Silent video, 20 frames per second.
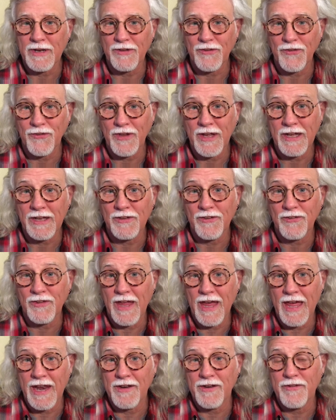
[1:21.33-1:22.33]
it says
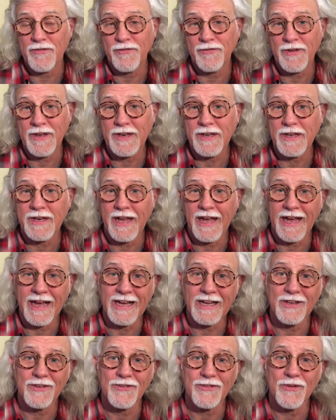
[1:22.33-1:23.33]
that a defendant
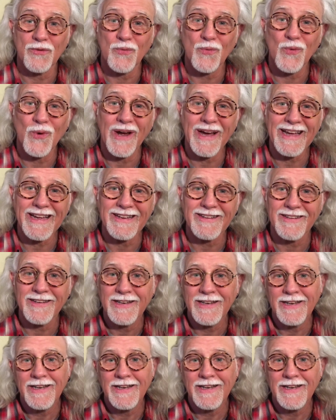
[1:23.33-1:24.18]
has the right